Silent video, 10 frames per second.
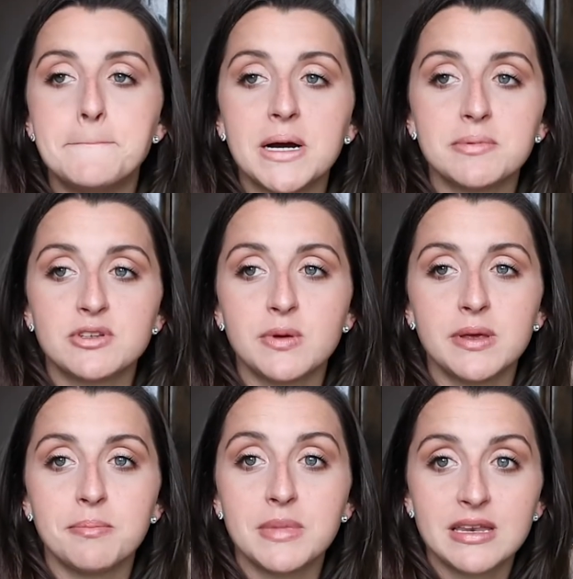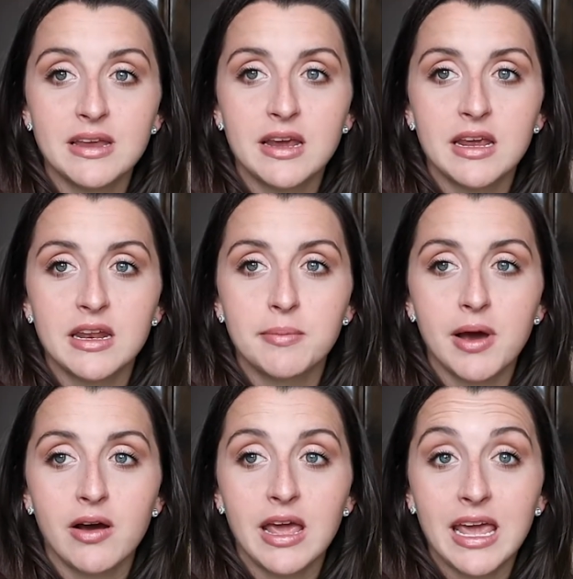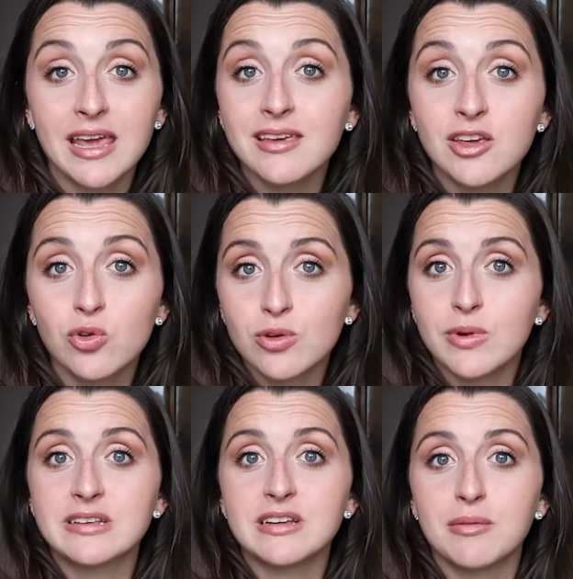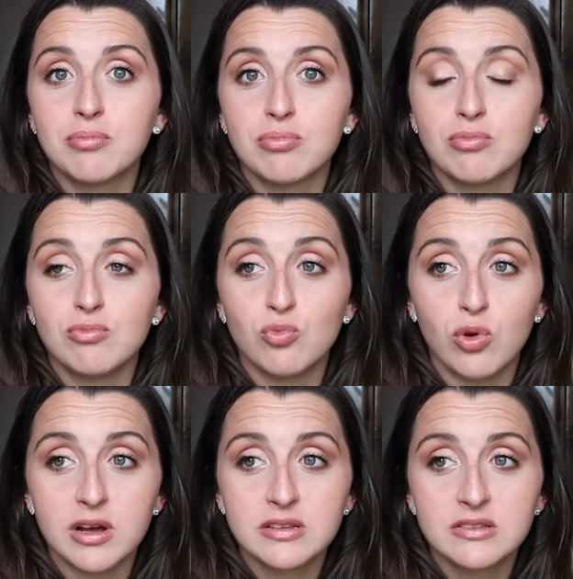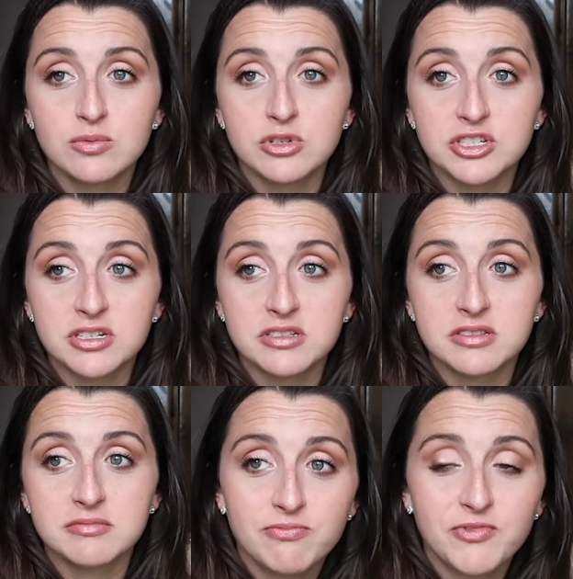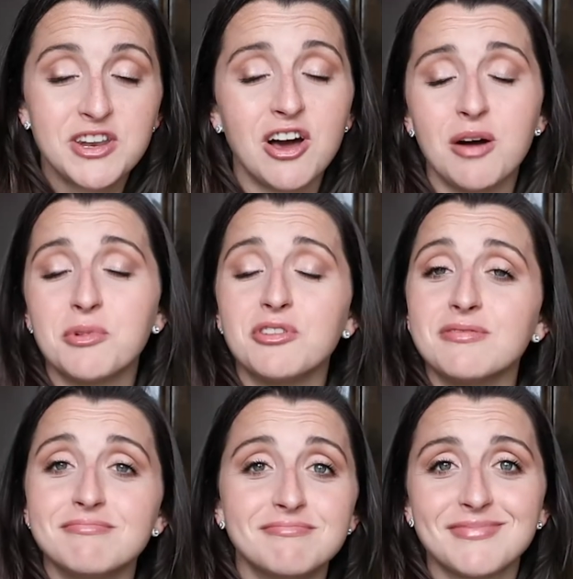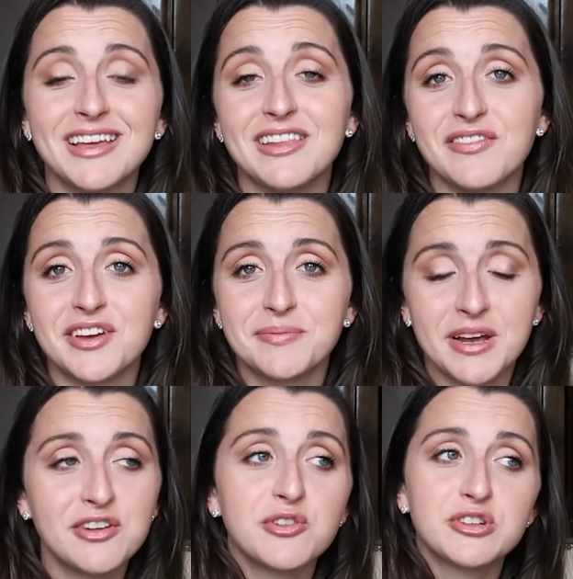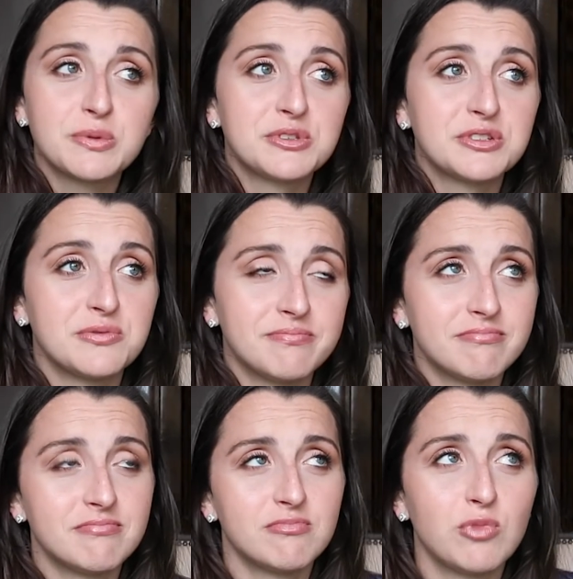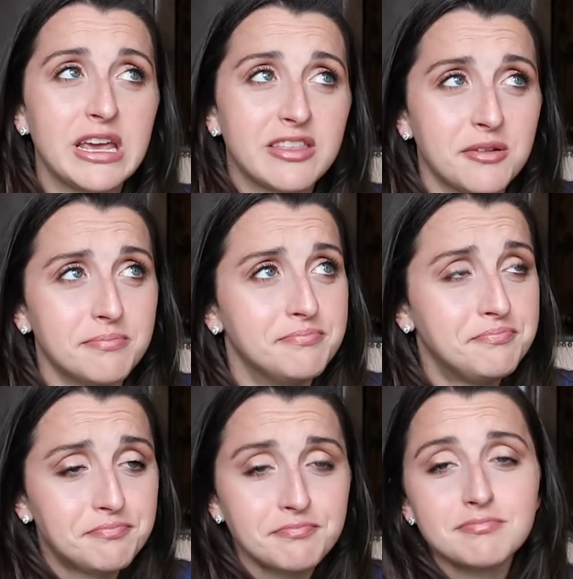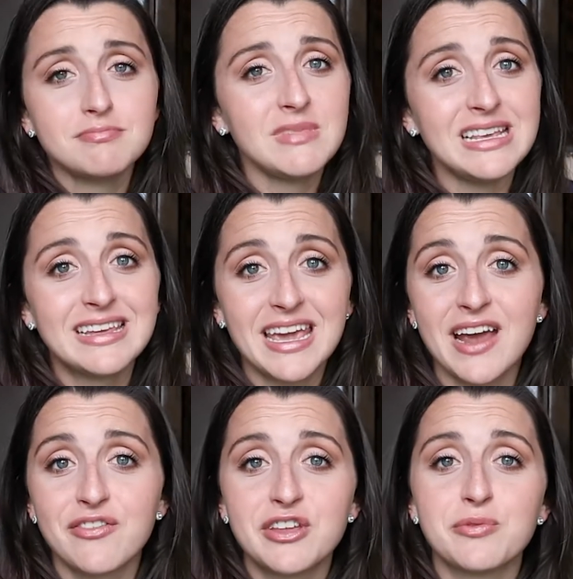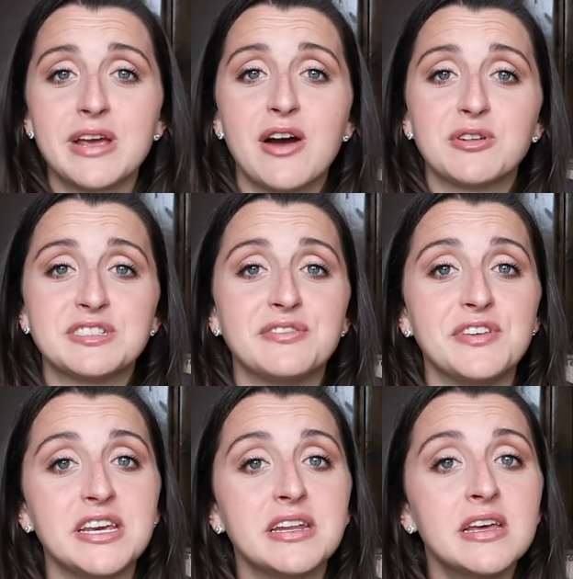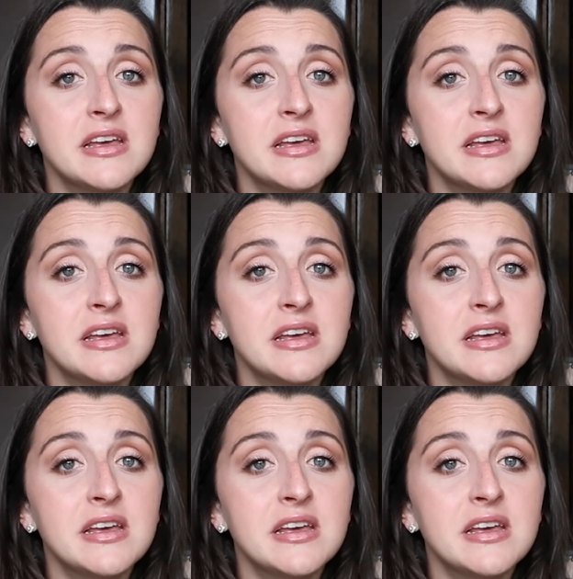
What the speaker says: But between midnight and about 8, he only wakes up once, which is phenomenal. I love it. I know you're supposed to wake them like every 3 hours to feed,